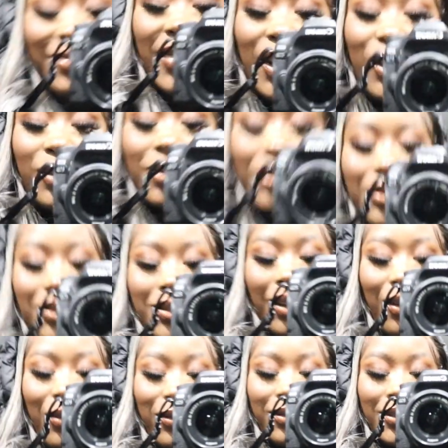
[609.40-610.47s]
I'm
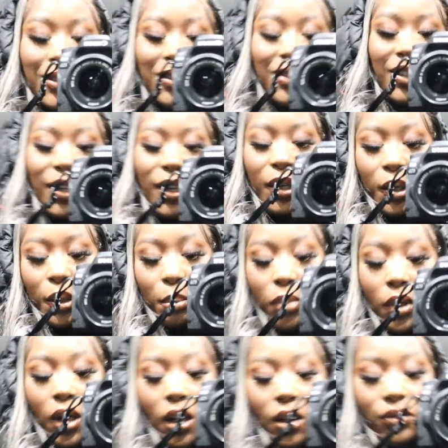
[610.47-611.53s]
stuffed.
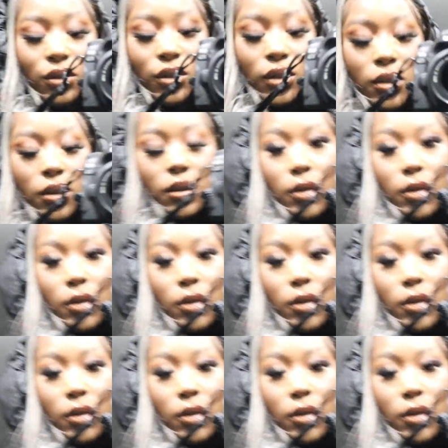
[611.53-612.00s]
But I've just